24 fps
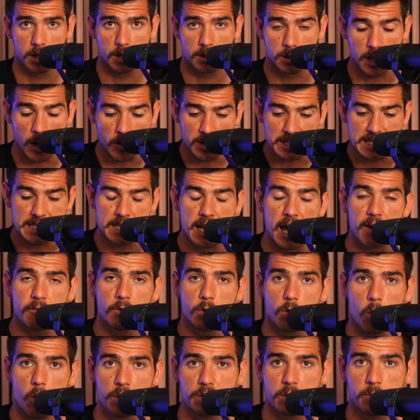There is never
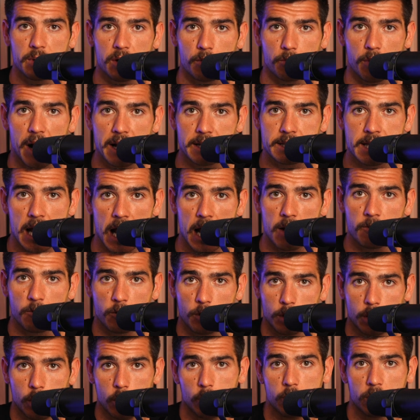going to be a right time for
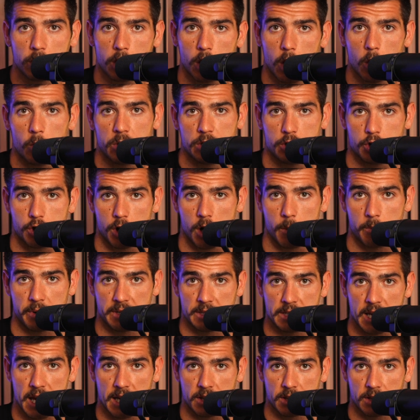you to go and jump and
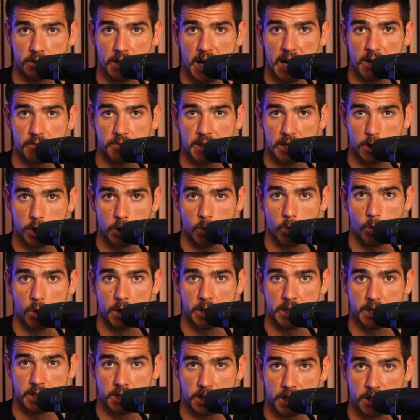take the life that you want
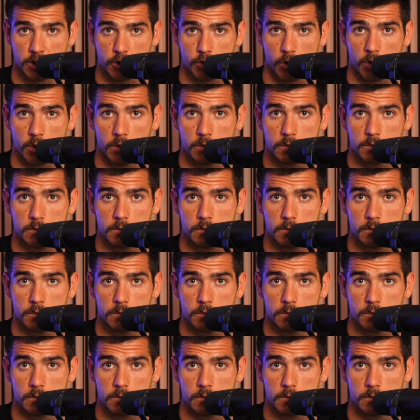and control.